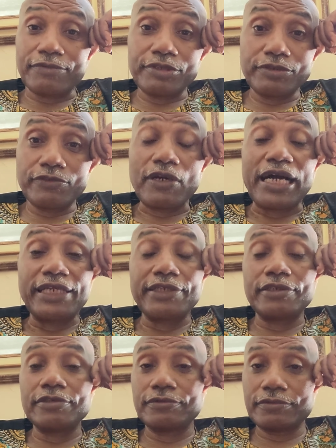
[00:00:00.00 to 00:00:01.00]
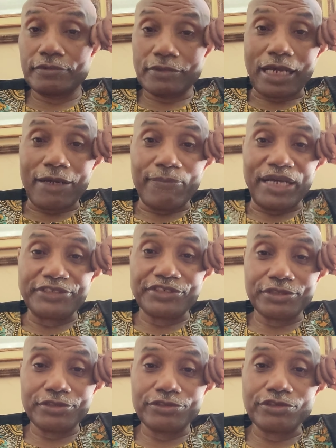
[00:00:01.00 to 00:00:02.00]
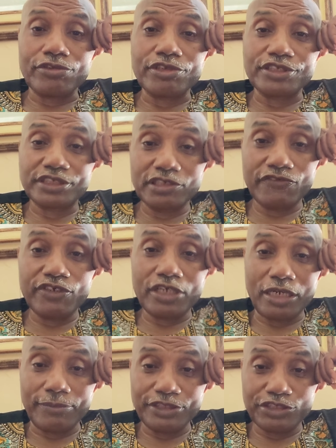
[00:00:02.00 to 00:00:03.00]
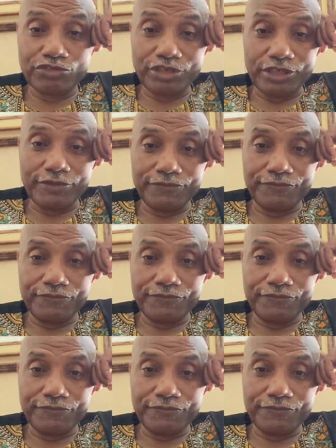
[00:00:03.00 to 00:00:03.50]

We were riding our bicycles on the Silver Comet Trail.